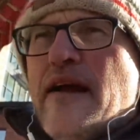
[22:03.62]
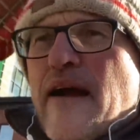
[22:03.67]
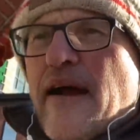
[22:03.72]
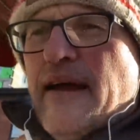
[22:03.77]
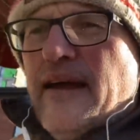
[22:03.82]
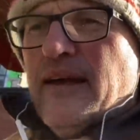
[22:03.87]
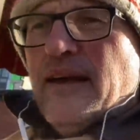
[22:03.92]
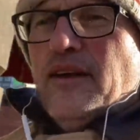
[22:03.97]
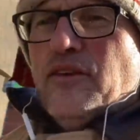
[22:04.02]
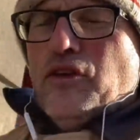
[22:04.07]

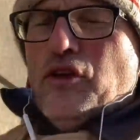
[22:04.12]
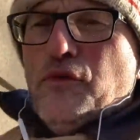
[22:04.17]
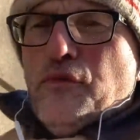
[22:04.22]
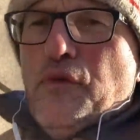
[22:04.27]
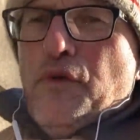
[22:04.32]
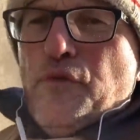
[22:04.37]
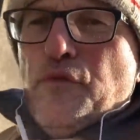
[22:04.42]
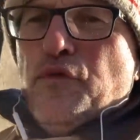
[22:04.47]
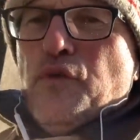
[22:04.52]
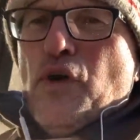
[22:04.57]
I guess if
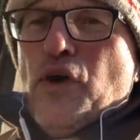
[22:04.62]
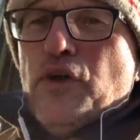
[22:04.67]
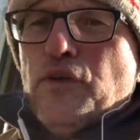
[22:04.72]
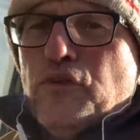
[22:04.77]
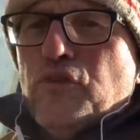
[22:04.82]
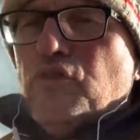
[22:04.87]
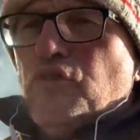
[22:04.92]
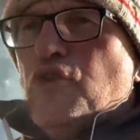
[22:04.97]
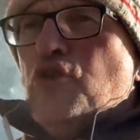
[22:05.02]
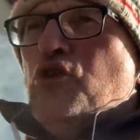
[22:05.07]
it
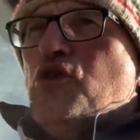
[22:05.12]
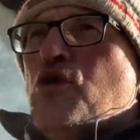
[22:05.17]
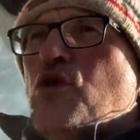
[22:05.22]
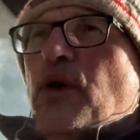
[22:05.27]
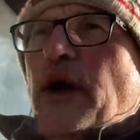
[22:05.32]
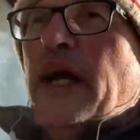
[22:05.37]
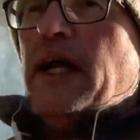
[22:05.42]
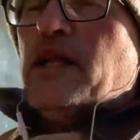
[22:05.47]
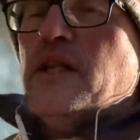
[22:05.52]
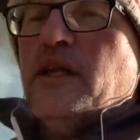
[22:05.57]
falls too
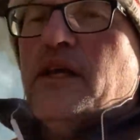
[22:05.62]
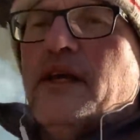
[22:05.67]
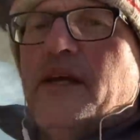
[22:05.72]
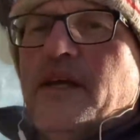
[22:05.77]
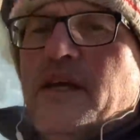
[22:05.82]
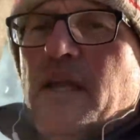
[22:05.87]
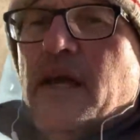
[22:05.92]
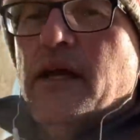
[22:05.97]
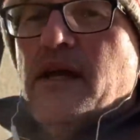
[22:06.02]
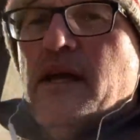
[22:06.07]
quickly,